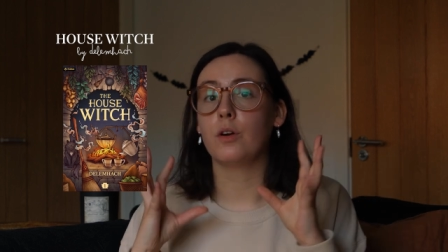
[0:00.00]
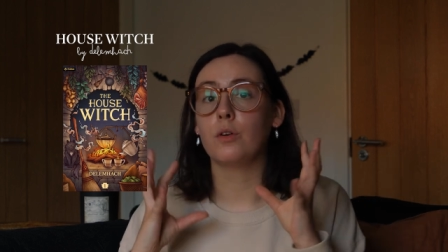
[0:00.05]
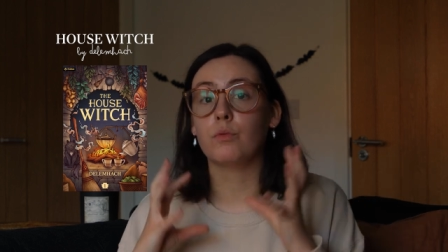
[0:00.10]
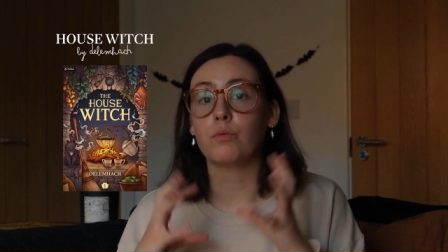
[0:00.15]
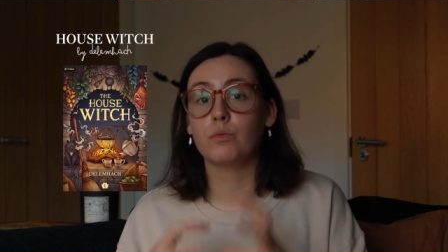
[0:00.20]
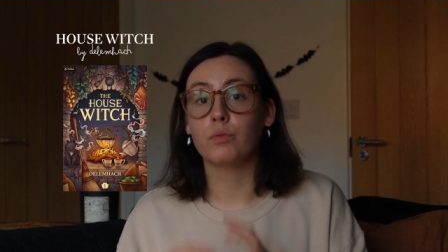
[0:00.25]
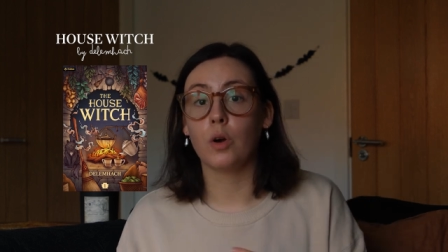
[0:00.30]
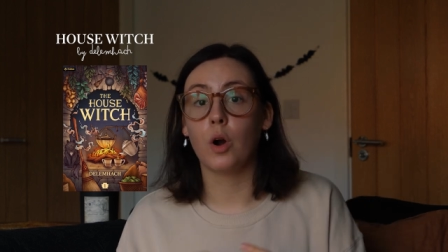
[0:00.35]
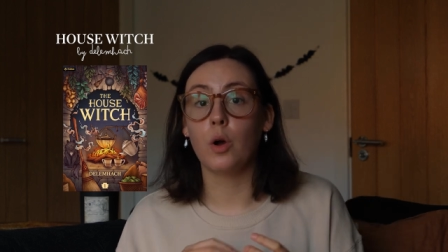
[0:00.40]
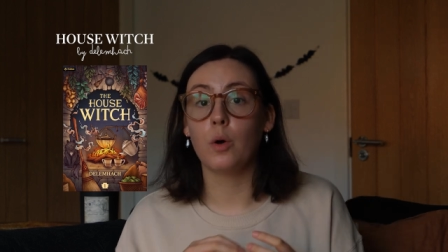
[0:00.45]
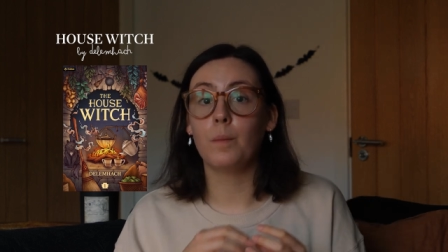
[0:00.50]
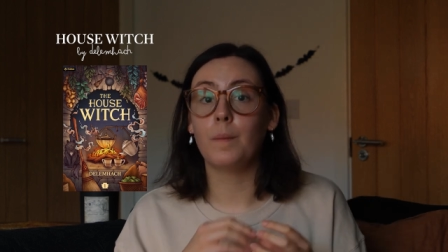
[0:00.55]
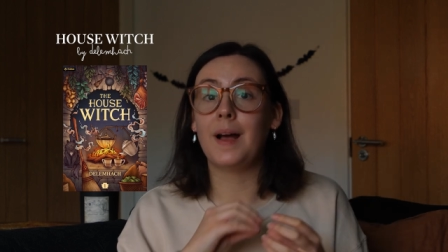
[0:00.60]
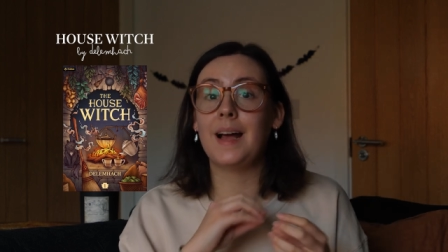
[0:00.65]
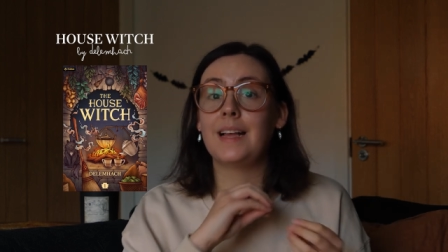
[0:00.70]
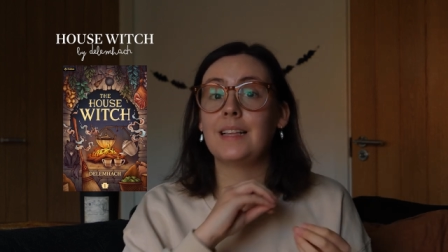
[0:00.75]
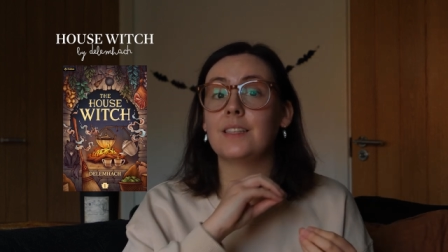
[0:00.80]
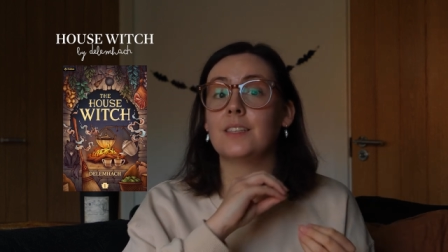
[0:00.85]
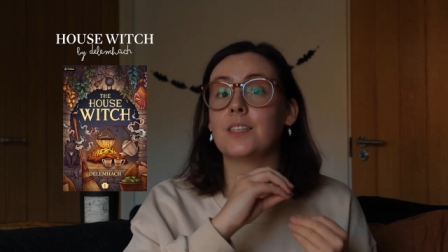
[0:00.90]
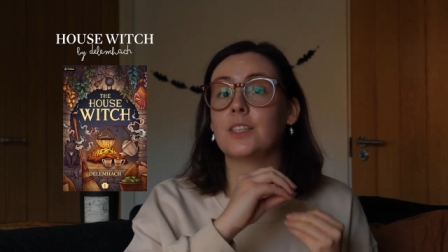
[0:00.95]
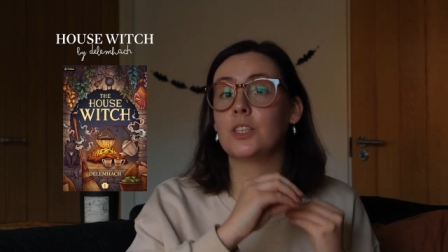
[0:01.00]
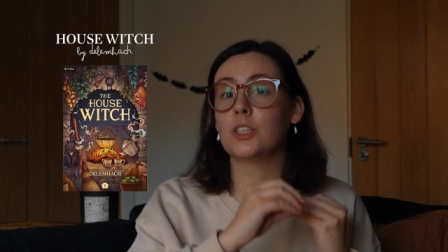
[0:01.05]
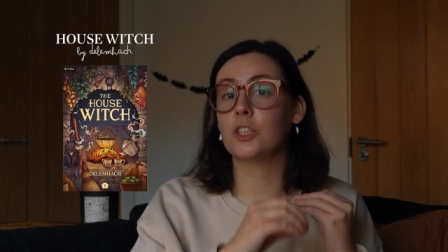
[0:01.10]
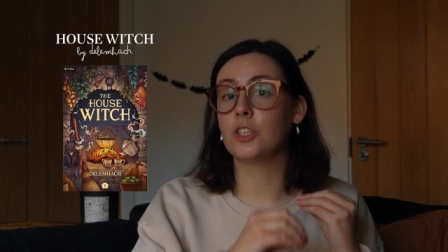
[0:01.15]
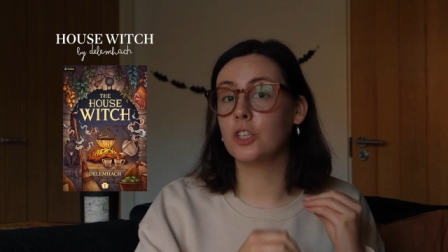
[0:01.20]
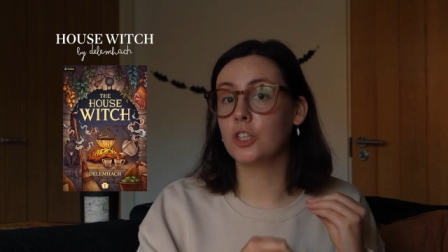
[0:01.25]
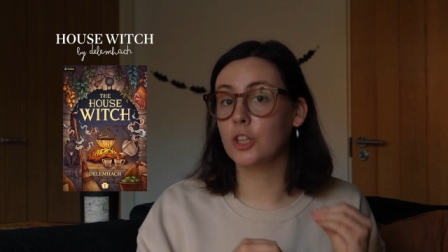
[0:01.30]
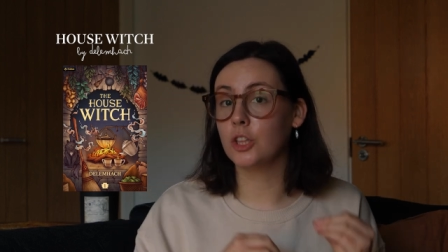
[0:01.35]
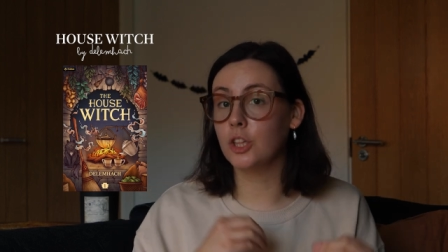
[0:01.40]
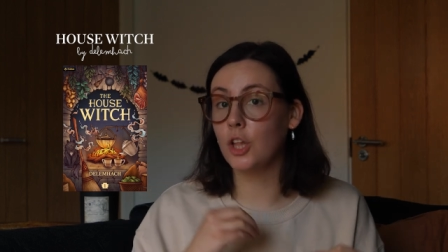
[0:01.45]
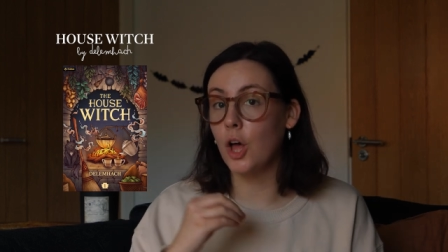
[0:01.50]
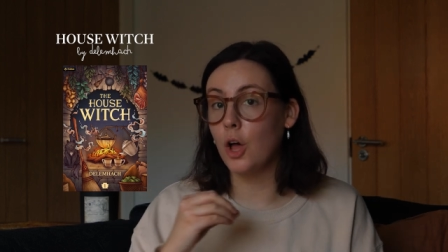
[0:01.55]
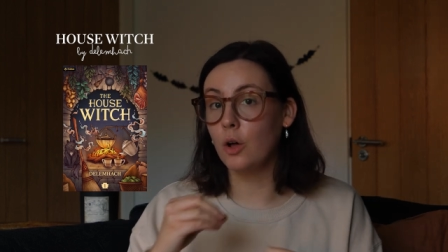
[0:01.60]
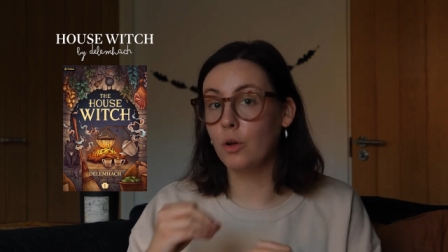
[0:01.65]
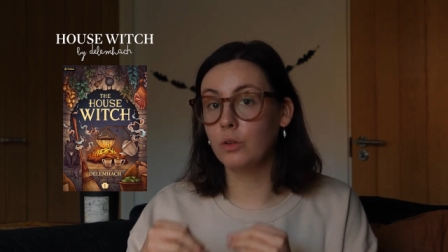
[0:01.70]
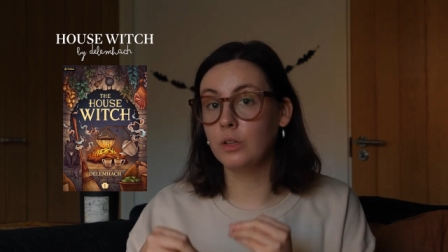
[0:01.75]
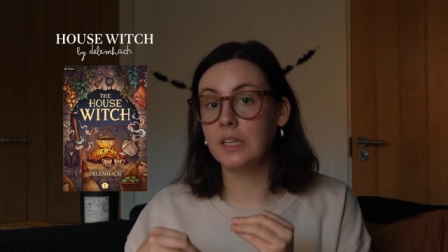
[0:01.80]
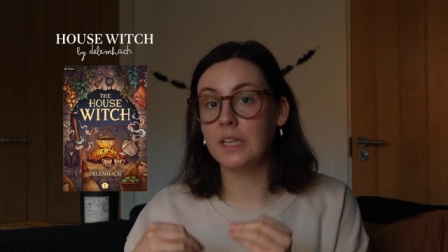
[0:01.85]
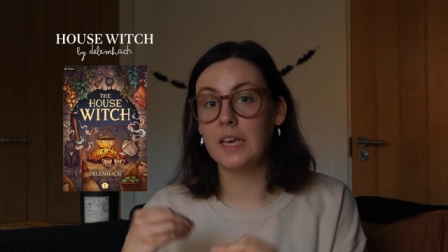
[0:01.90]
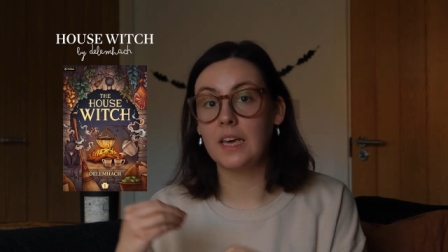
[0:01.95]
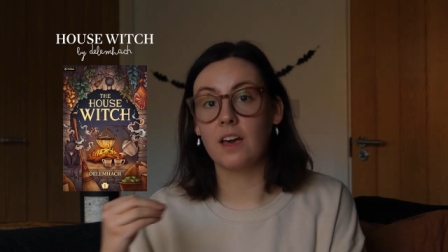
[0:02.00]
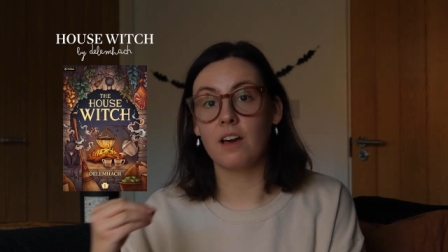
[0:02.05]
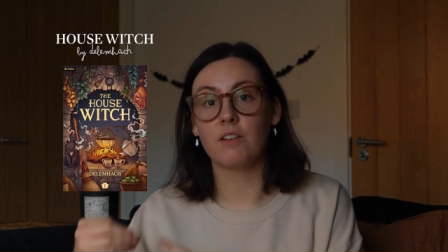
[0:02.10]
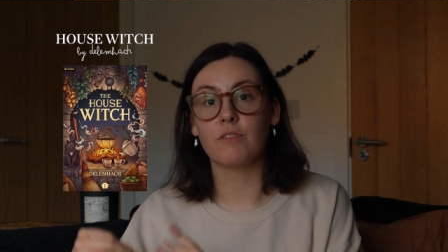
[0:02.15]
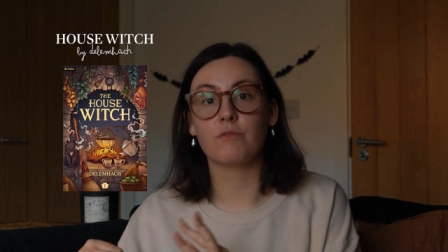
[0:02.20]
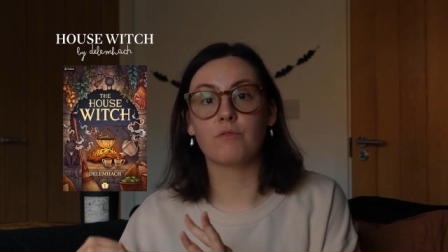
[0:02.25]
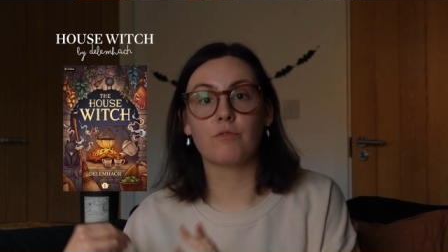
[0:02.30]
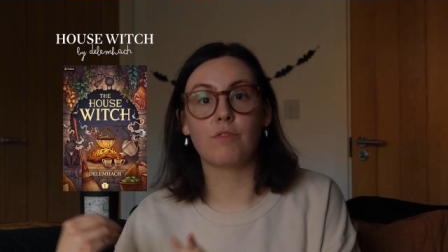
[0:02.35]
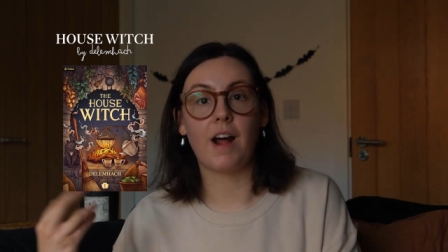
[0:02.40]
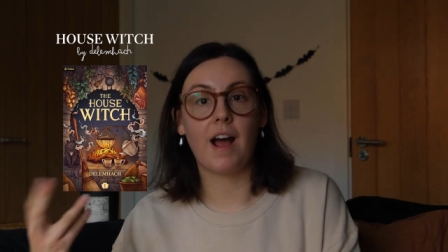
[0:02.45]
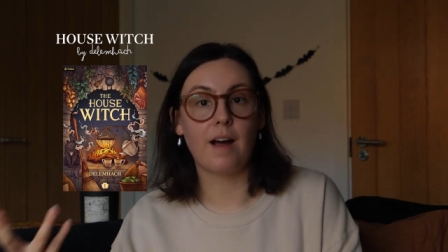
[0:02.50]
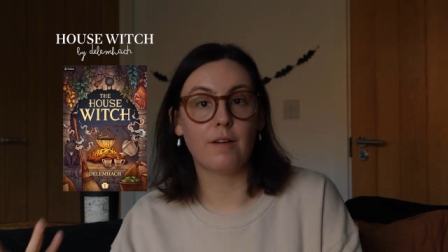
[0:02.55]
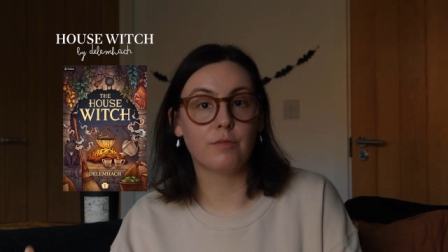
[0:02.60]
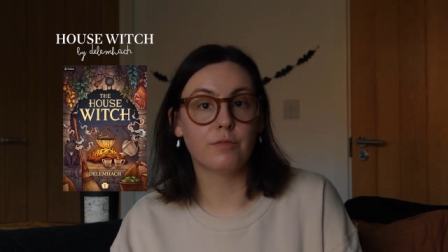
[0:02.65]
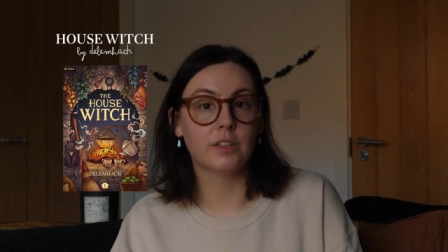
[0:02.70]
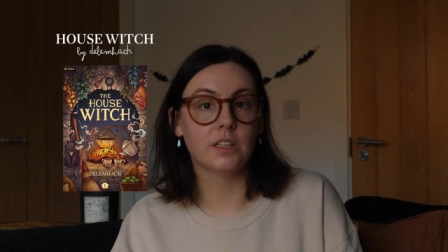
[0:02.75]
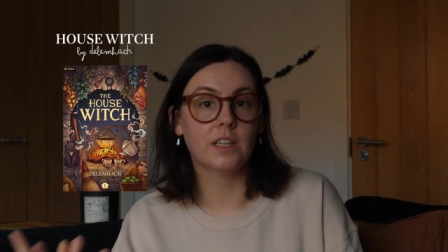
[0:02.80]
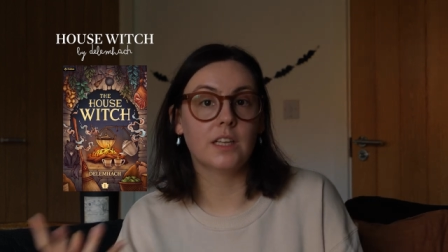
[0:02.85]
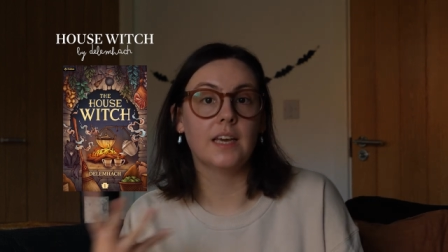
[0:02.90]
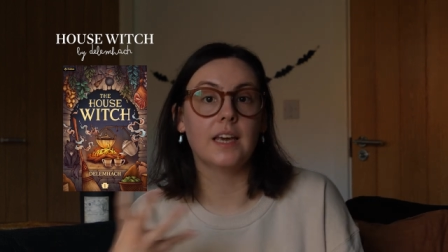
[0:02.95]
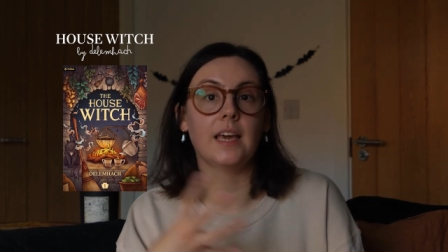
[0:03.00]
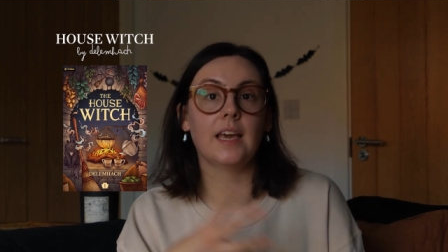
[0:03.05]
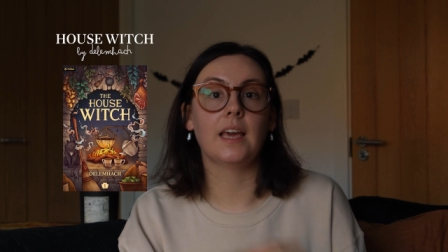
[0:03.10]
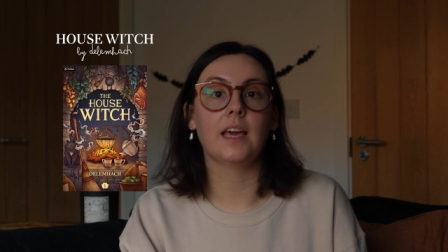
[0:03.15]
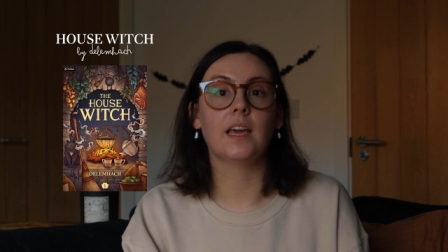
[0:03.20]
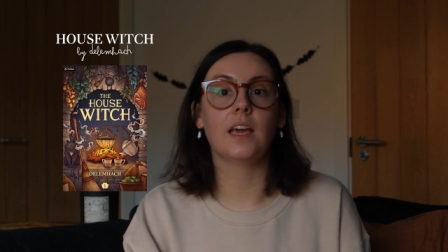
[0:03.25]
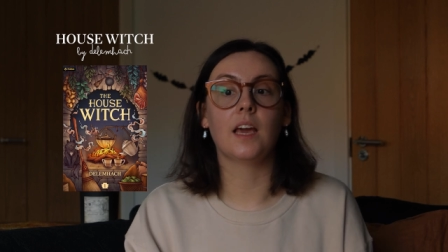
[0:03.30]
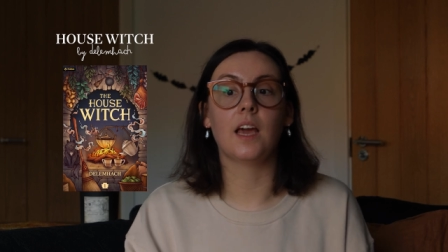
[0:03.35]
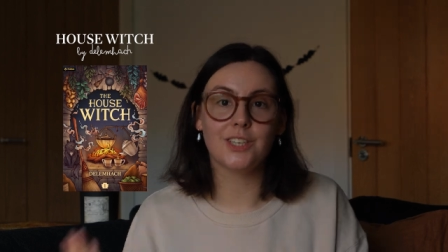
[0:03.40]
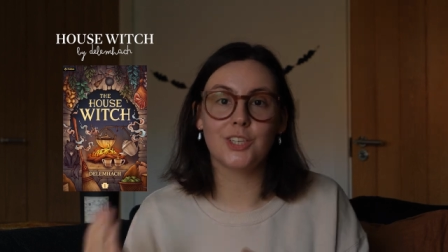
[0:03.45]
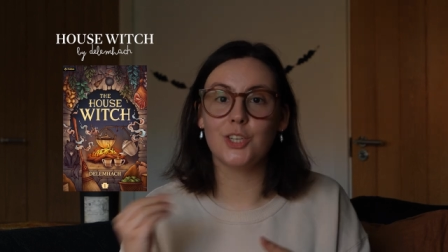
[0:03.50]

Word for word: a romance slowly unraveling.